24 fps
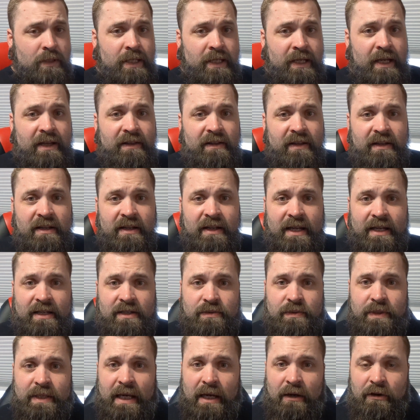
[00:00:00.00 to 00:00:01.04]
and then the
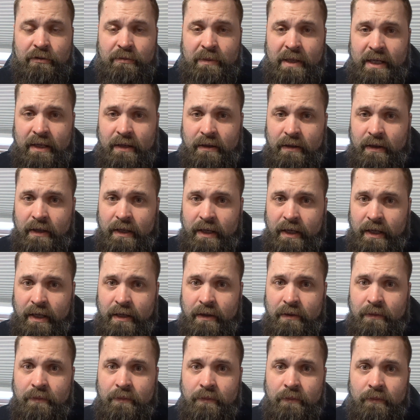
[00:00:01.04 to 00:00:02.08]
next week I would make
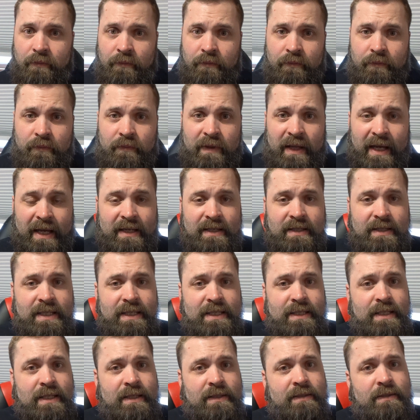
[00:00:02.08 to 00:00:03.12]
a
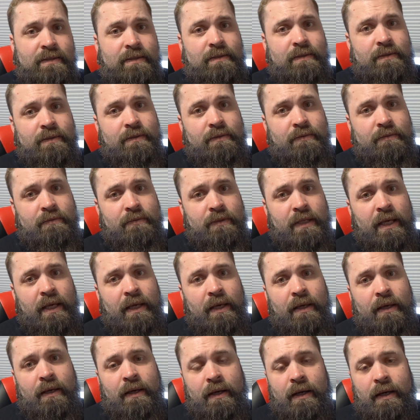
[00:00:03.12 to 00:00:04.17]
decent
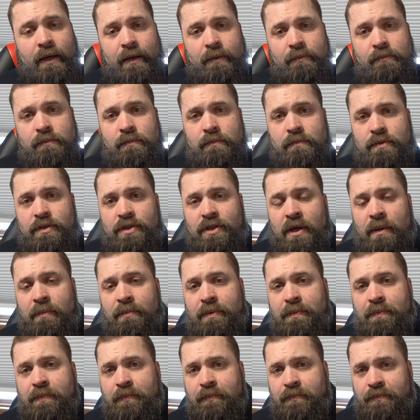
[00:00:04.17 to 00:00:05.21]
jump.
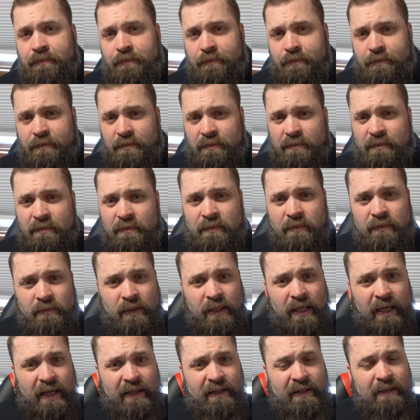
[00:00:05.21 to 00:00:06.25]

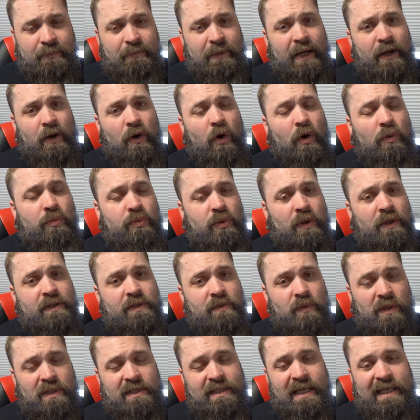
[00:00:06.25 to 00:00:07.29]
And then my hope was
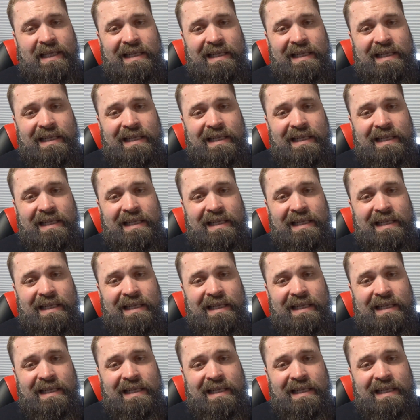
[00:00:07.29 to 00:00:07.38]
once I